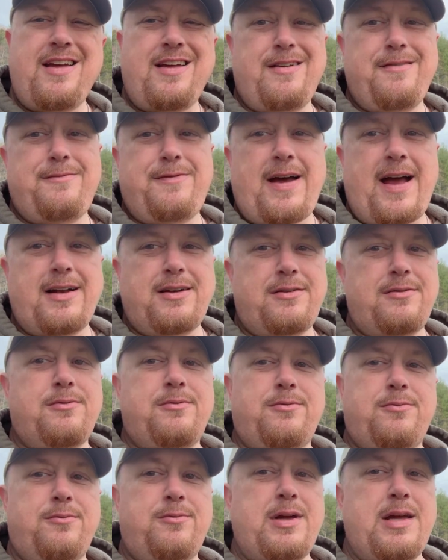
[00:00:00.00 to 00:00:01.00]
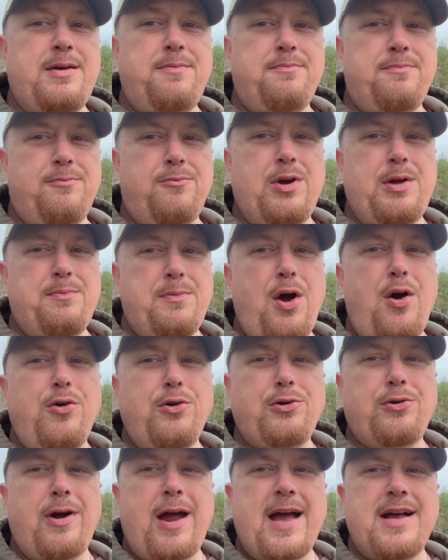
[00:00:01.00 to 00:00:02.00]
In fact, we
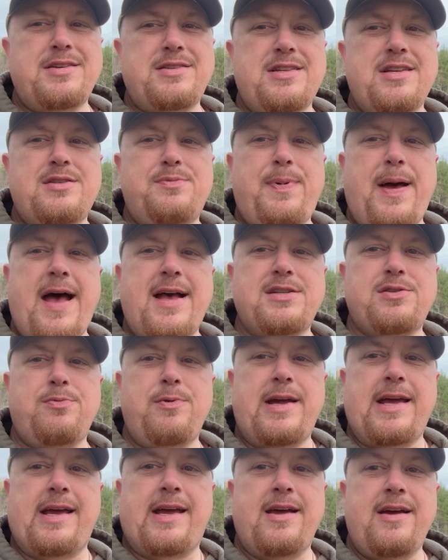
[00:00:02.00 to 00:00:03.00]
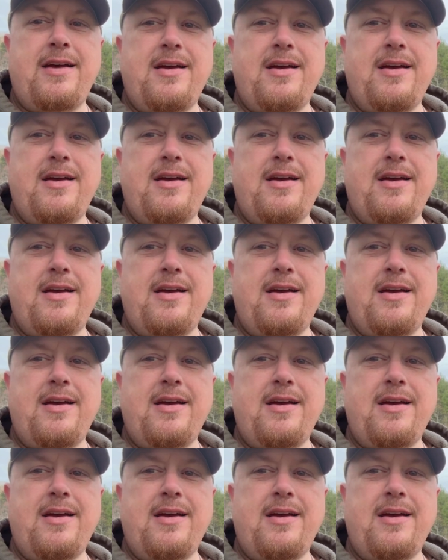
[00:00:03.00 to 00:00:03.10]
mowed grass this past week.